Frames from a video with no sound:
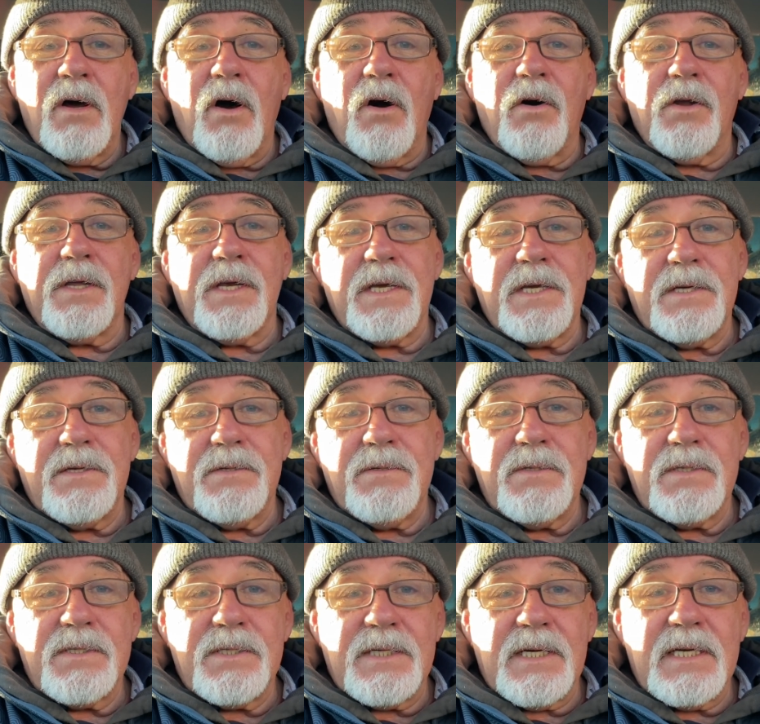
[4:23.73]
on a
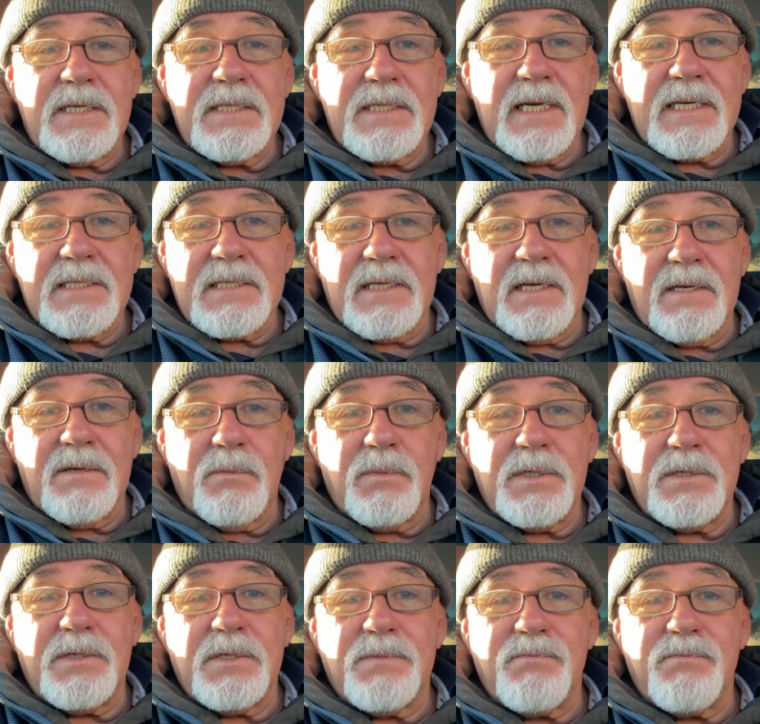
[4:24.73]
used Tesla, which is